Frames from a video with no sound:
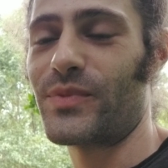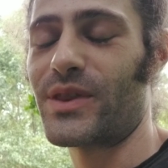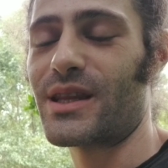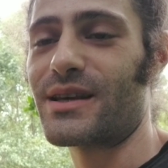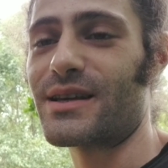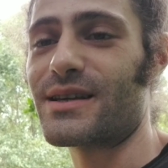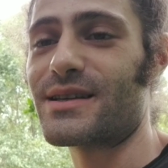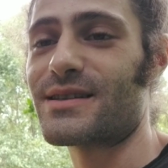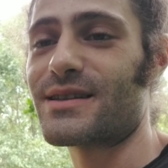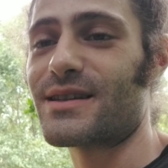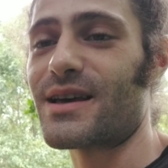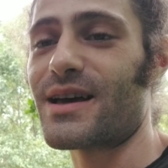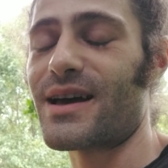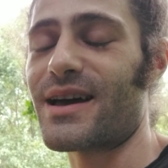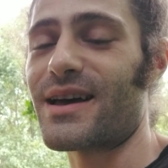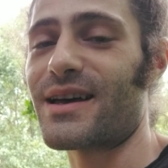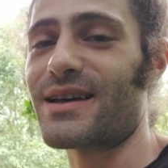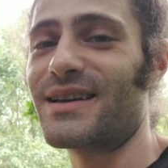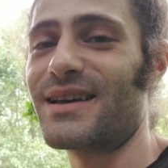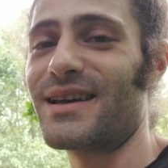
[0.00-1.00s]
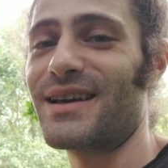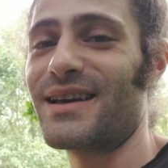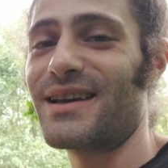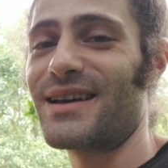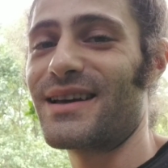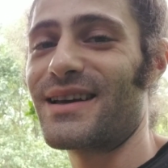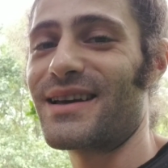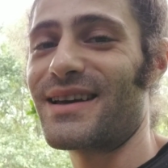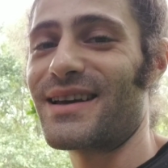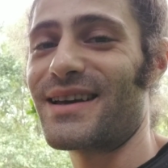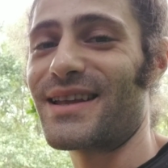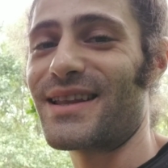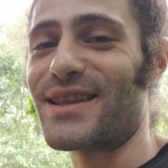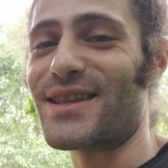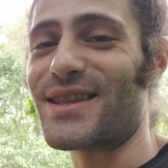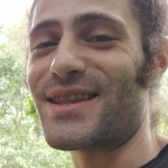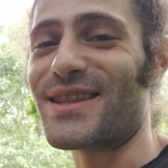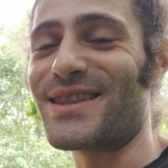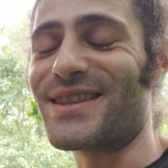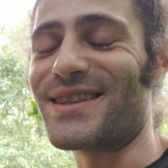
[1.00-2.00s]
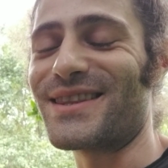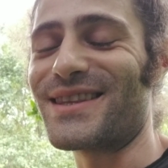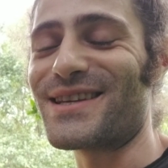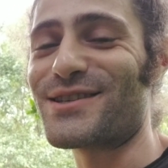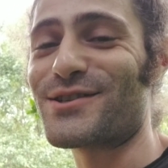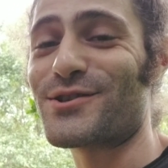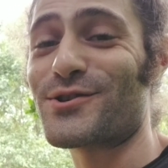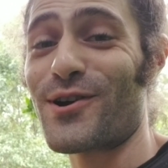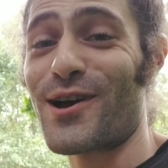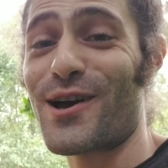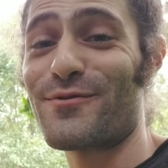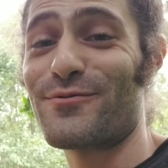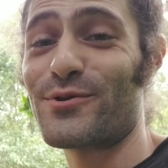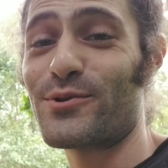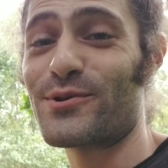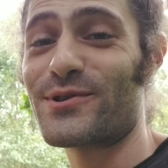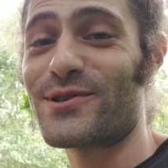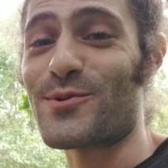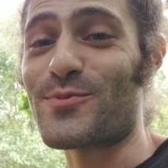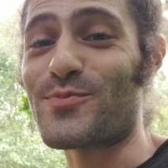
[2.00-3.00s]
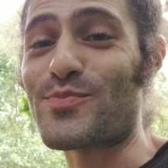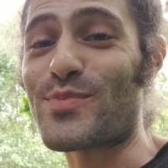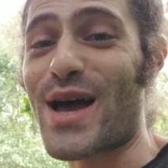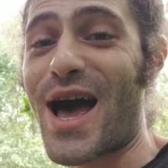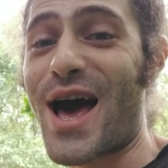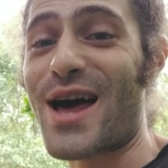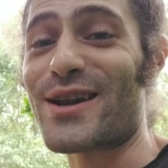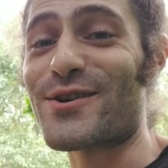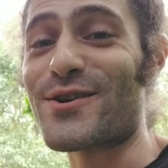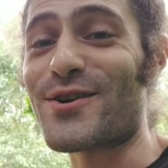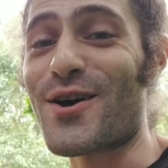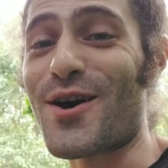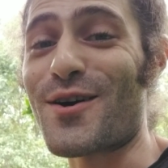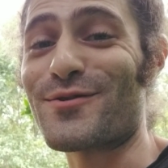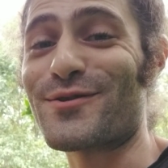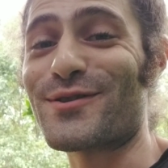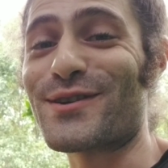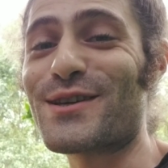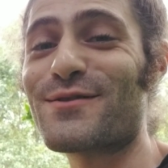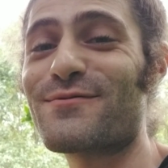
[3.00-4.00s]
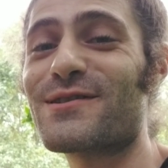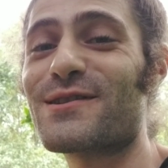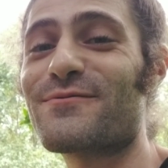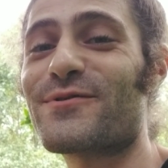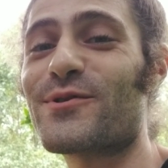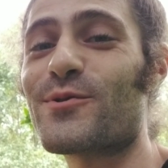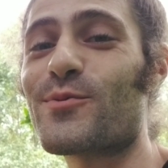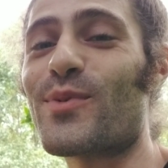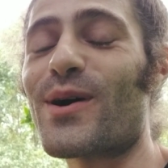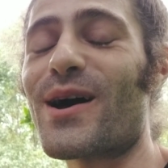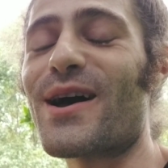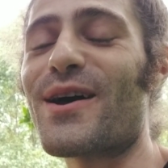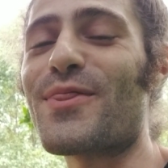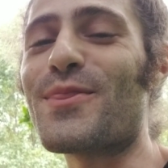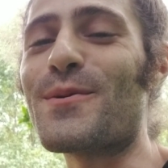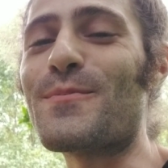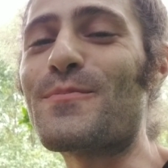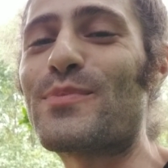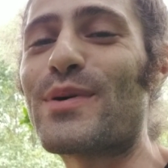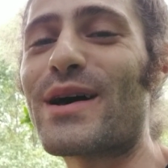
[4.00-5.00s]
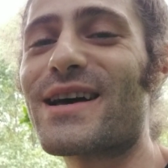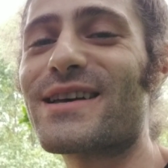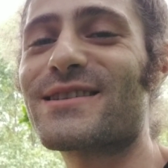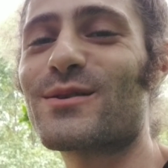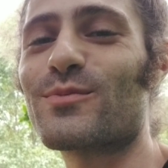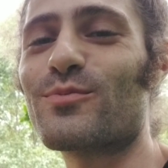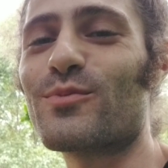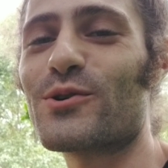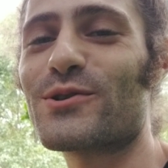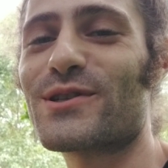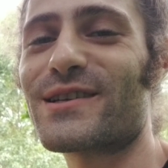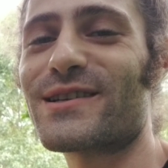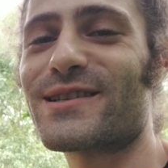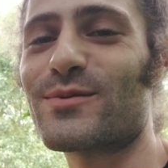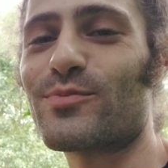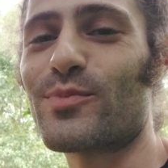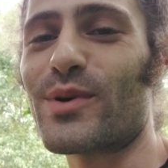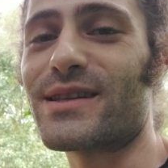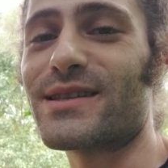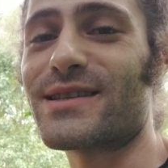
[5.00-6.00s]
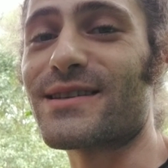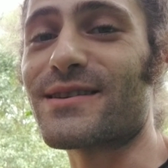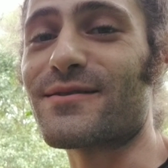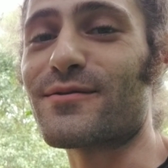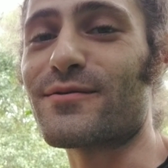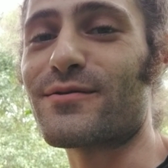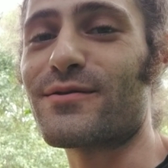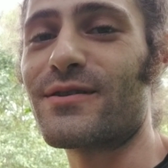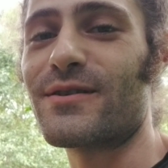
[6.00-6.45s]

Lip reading: is that these dry foods are bad enough. Even if you're buying the best, most expensive,